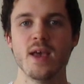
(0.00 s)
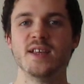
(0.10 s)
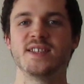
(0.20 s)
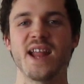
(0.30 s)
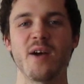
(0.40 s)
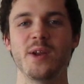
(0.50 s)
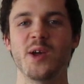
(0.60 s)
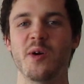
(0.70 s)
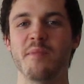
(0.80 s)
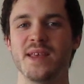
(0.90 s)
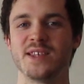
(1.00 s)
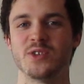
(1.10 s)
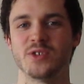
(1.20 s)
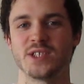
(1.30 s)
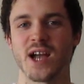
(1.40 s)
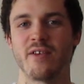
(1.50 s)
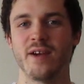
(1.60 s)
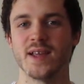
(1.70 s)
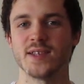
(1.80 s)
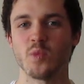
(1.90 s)
So now we know what a meteor shower
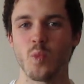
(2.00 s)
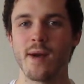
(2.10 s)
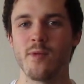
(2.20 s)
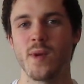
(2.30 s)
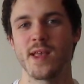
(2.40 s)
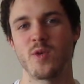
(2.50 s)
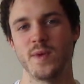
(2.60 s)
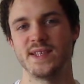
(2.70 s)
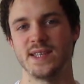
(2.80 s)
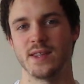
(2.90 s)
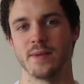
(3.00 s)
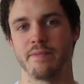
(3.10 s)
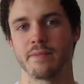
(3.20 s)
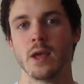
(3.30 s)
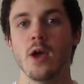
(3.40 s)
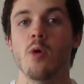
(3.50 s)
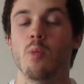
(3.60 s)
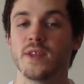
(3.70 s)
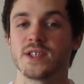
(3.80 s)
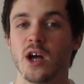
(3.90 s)
is. Where and when can we see them?
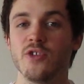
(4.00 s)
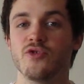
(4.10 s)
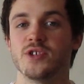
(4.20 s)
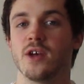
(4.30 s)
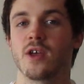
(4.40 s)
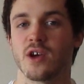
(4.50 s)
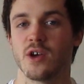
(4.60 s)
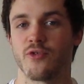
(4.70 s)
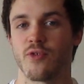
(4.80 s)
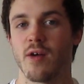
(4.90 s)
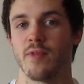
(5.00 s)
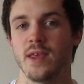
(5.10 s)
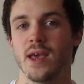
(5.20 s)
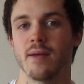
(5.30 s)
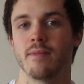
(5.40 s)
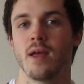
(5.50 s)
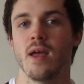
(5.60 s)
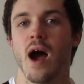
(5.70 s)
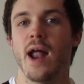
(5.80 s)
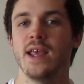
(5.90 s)
Well, there's hundreds that occur throughout the year,
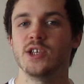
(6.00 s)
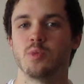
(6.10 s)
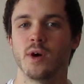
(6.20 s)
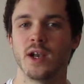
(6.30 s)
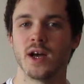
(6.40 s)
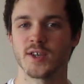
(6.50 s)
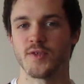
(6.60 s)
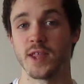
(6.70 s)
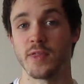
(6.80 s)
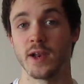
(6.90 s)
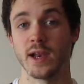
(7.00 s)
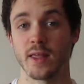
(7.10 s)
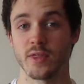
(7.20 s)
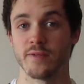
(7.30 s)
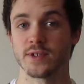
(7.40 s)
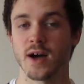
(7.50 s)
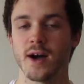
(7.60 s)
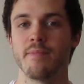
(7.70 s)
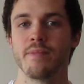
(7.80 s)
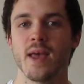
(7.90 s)
and each one lasts for a different length of
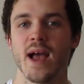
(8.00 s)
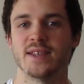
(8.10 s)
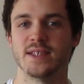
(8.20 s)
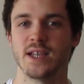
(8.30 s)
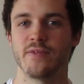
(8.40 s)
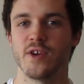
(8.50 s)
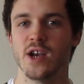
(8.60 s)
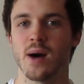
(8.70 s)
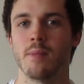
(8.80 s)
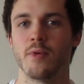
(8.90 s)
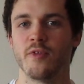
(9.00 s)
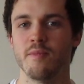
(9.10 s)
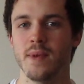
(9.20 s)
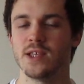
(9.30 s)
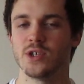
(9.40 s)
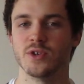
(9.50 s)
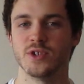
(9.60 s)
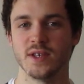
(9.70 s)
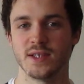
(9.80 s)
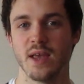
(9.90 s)
time, has a different number of meteors
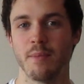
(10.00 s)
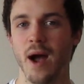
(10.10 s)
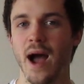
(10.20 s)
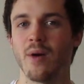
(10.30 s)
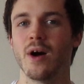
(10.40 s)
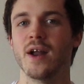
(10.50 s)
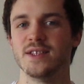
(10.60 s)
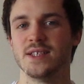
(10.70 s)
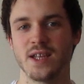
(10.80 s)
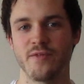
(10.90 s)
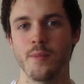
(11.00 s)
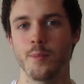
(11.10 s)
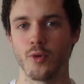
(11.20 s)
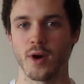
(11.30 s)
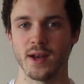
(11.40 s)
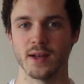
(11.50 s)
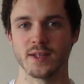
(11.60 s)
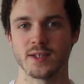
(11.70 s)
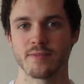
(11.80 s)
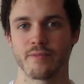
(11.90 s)
you can see per hour, and it's a different
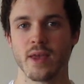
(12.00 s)
brightness.